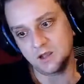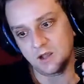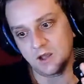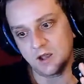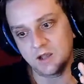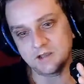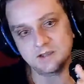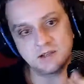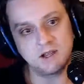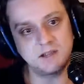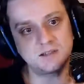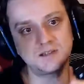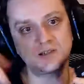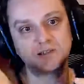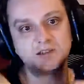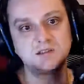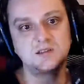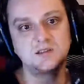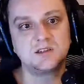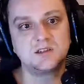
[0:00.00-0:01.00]
other
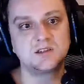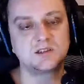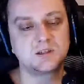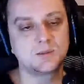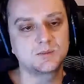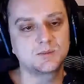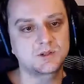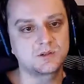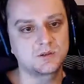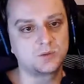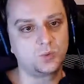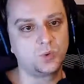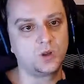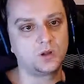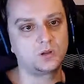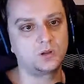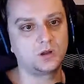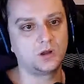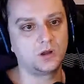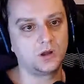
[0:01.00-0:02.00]
systems
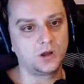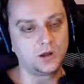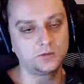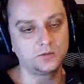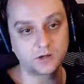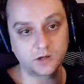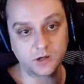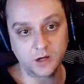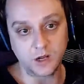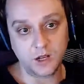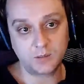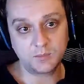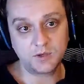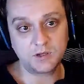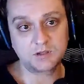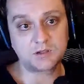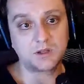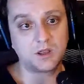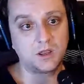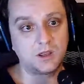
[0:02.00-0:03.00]
will overcome
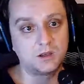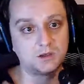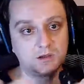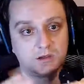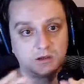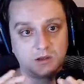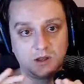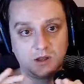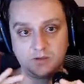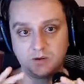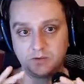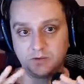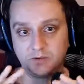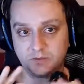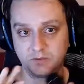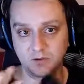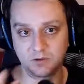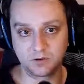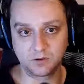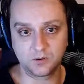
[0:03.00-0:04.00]
it, and
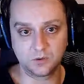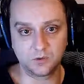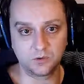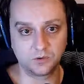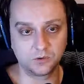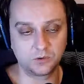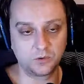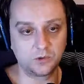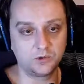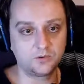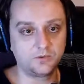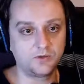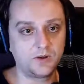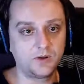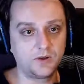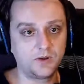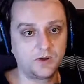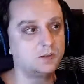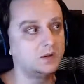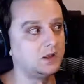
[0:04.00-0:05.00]
everything will go going
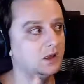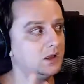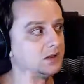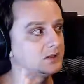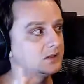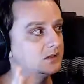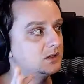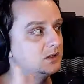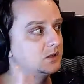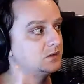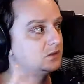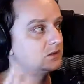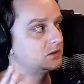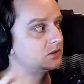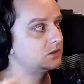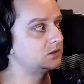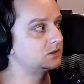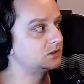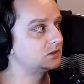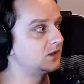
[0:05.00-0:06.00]
fine. And you
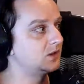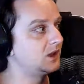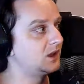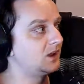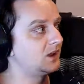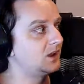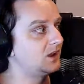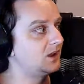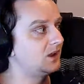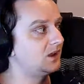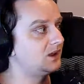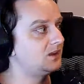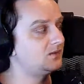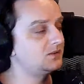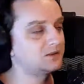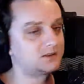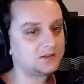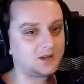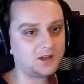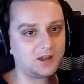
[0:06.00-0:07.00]
don't
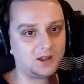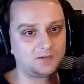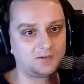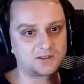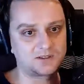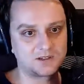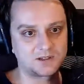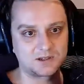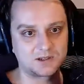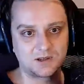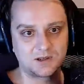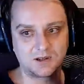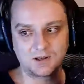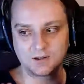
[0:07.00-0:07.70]
even have this